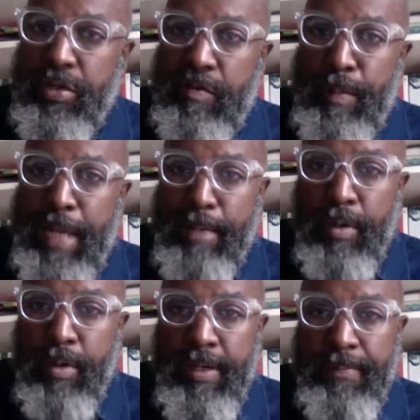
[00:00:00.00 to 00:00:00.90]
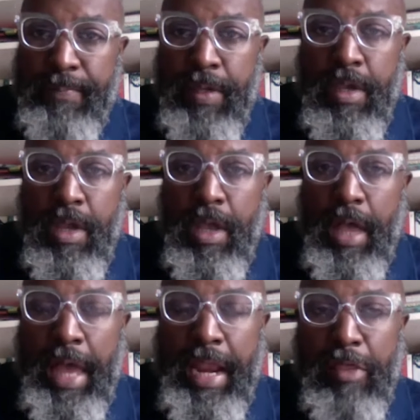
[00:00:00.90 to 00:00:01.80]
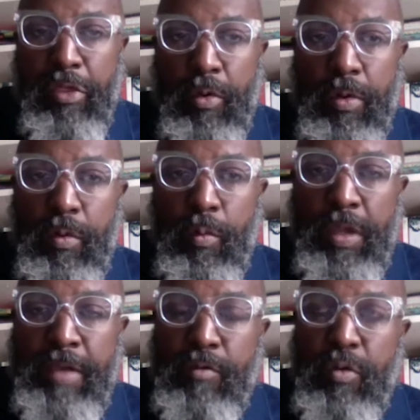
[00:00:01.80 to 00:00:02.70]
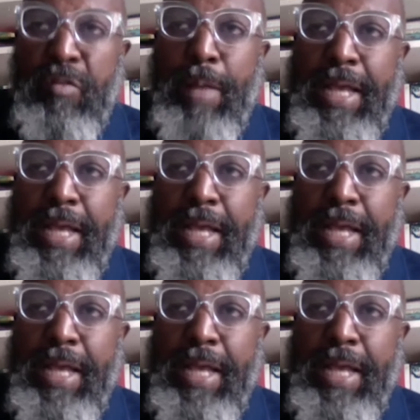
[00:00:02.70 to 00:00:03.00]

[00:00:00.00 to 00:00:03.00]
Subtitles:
of the Black body. And I thought, well, even though it's my